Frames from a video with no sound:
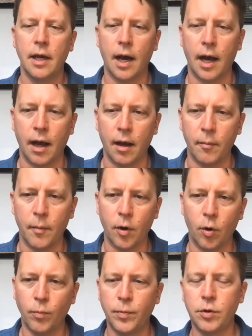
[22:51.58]

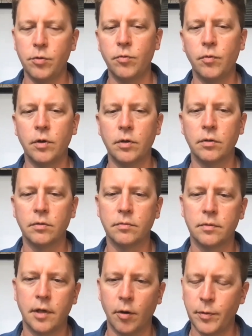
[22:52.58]
Hope you
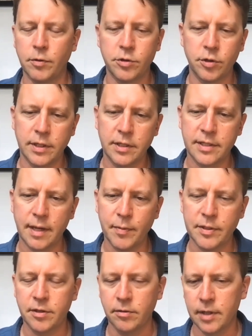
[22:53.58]
enjoyed this
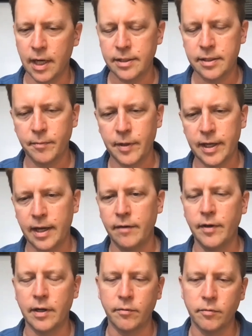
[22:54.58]
episode and got something out
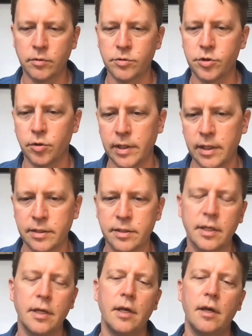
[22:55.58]
of it, and will join
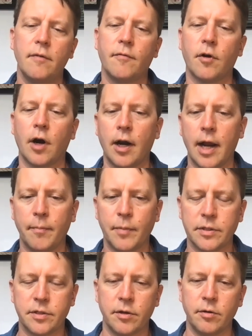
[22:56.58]
us for our
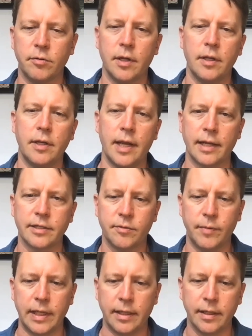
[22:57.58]
episode next
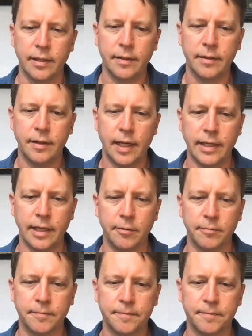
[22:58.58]
week. Thank you.